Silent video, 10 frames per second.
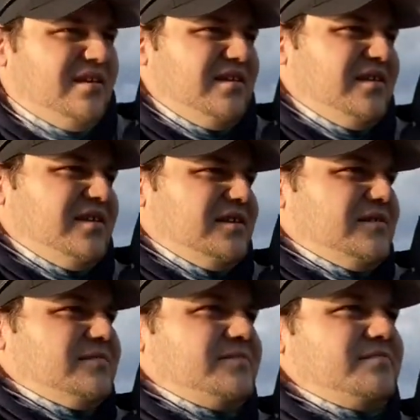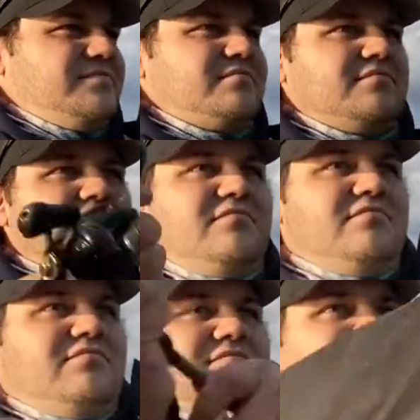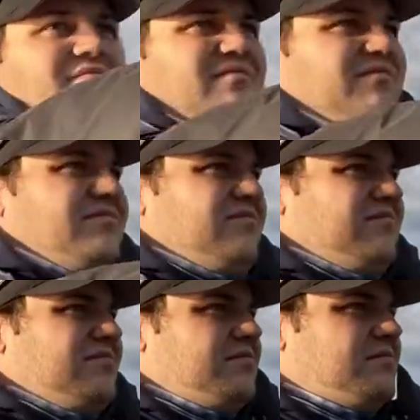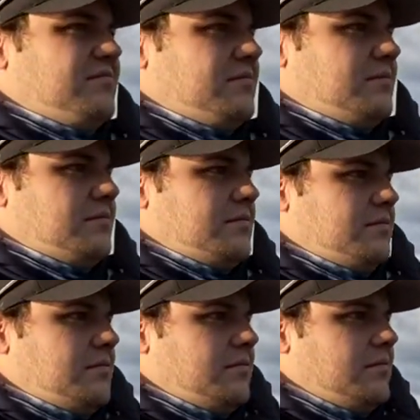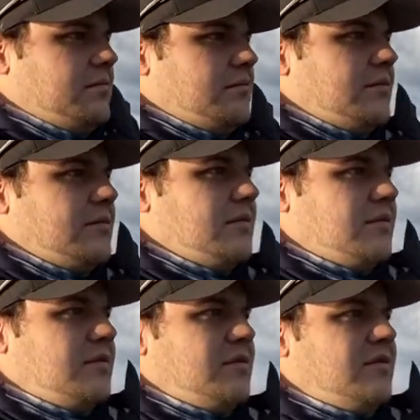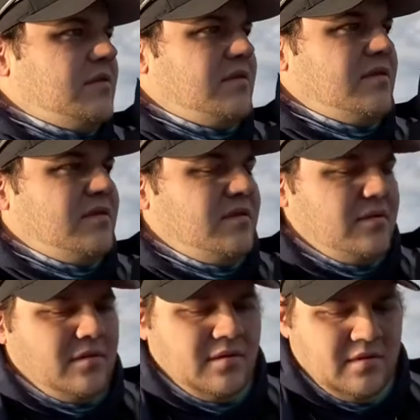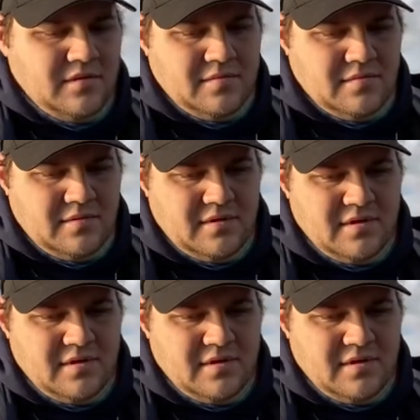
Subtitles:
Nothing is said.